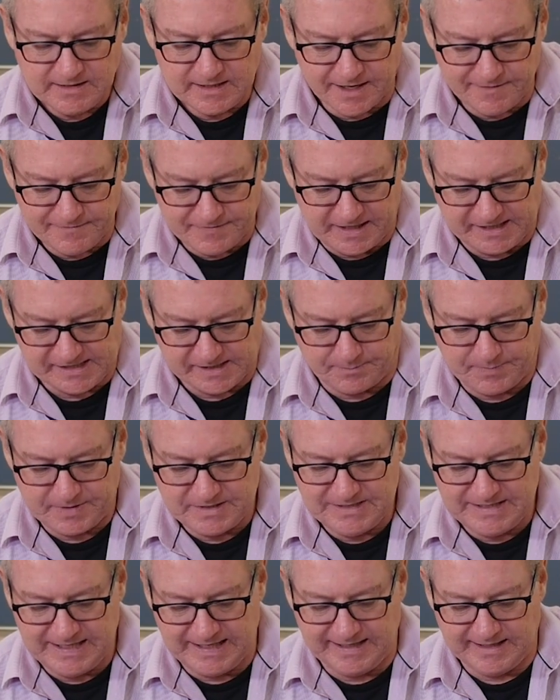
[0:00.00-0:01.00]
None of these are
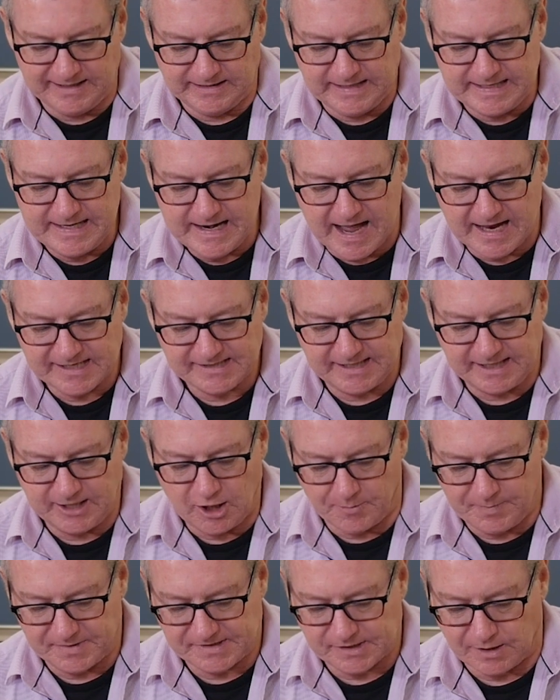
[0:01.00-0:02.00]
particularly nasty.
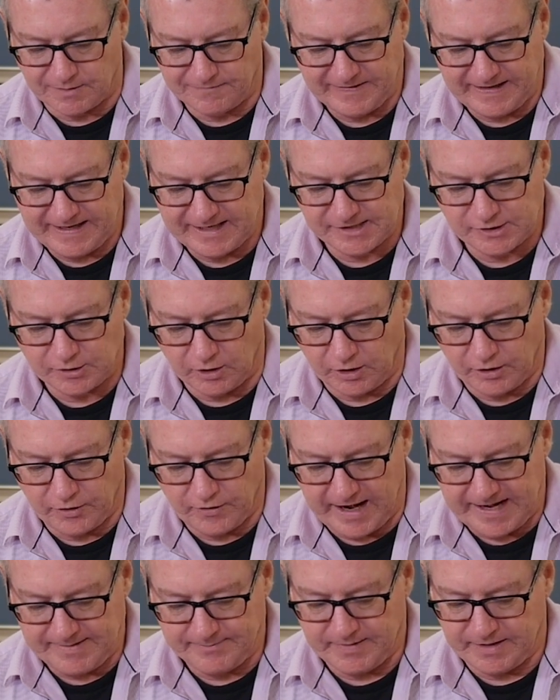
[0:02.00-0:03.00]
Copper sulfate is not
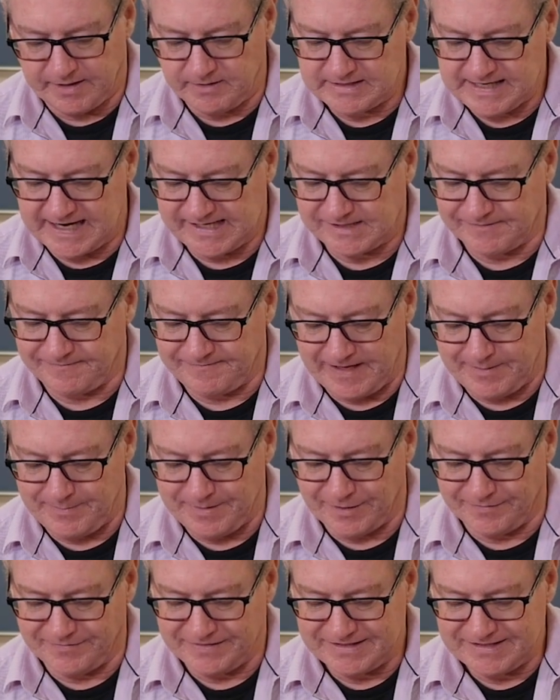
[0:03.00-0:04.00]
great, but it takes a fair
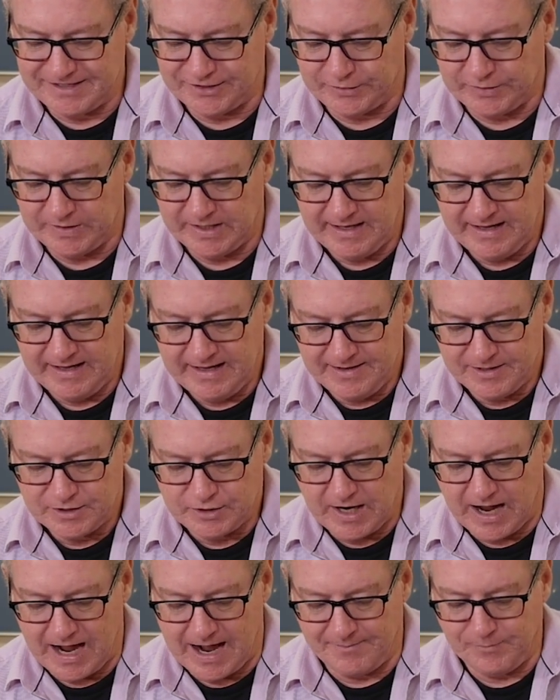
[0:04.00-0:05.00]
bit of it to
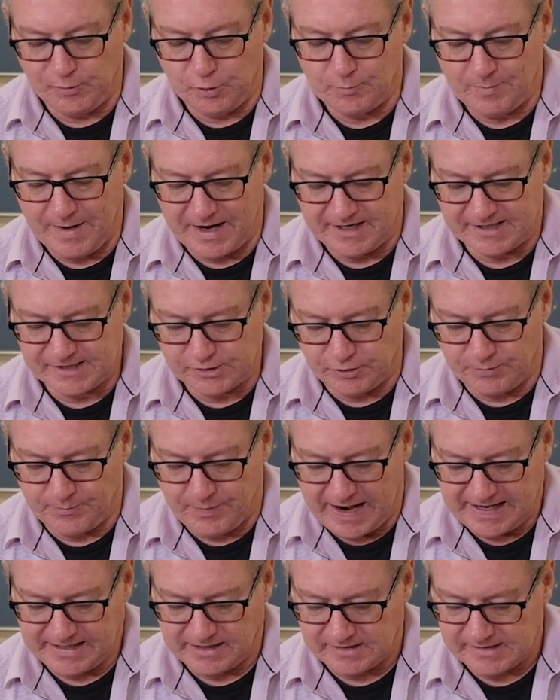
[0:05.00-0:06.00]
harm you, but it's good
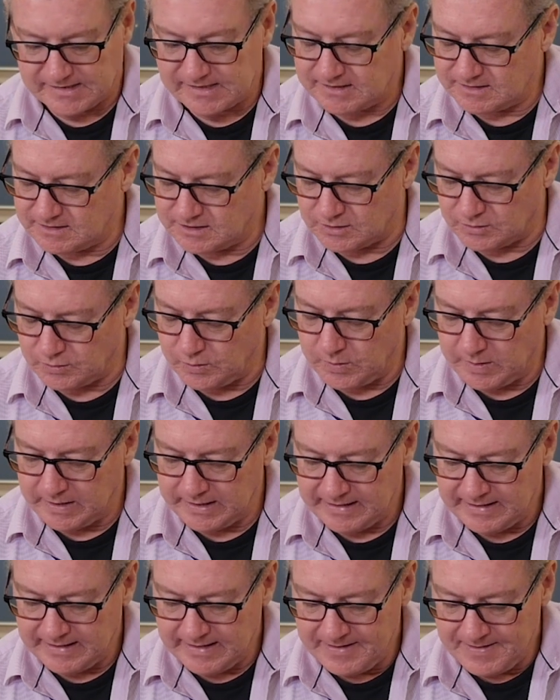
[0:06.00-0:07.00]
practice to
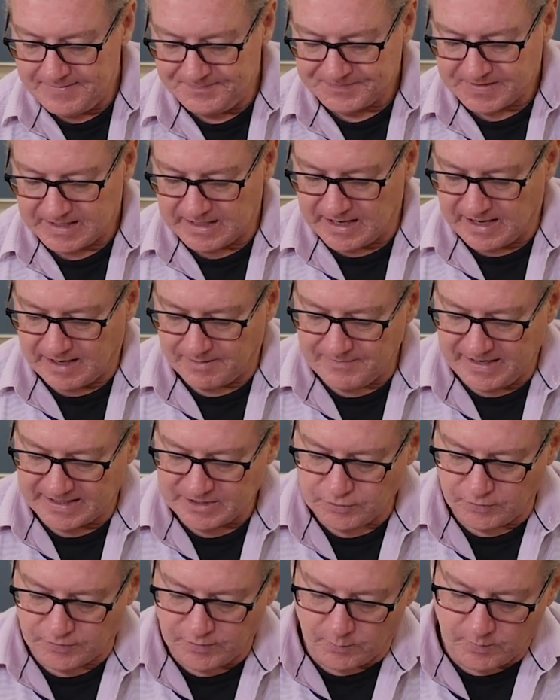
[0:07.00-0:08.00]

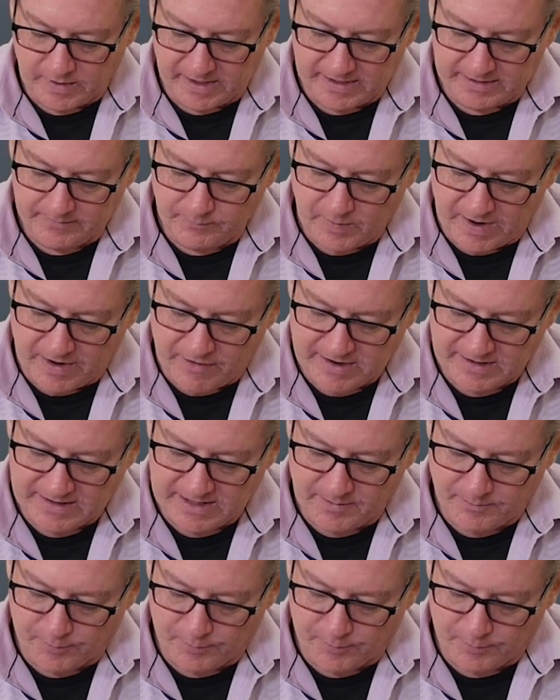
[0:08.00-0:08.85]
make sure that we're wearing the